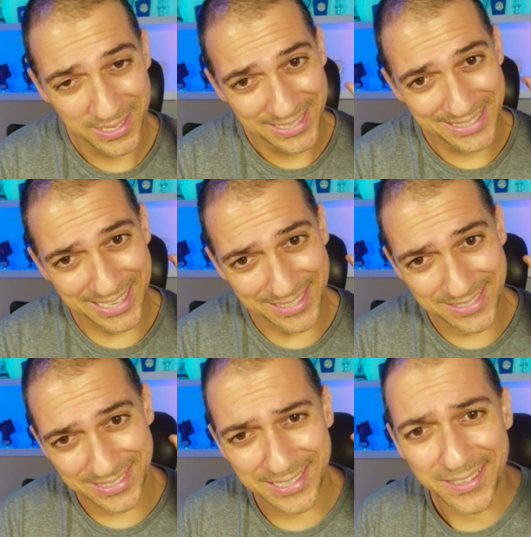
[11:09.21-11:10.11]
that
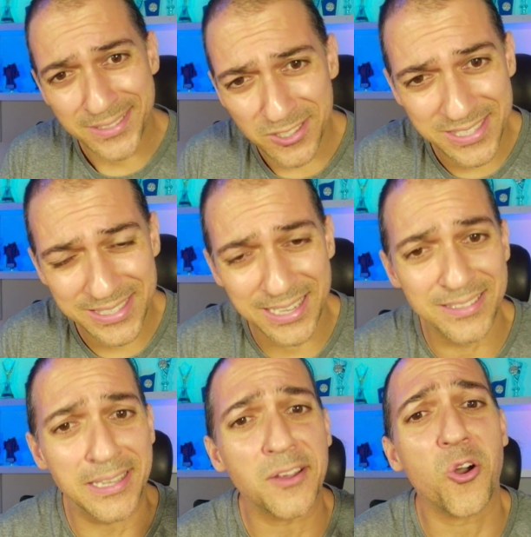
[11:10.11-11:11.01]
the
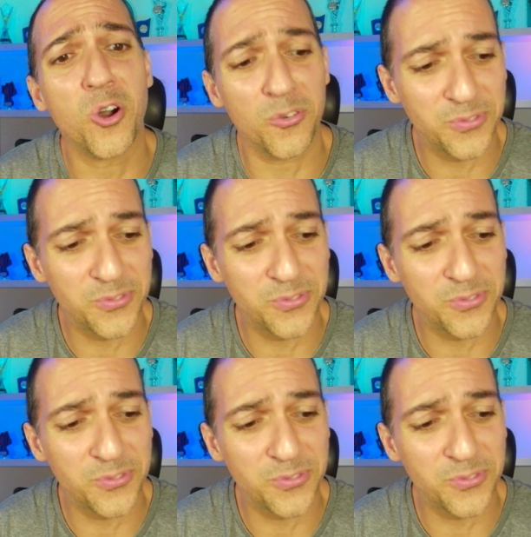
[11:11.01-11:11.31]
understanding of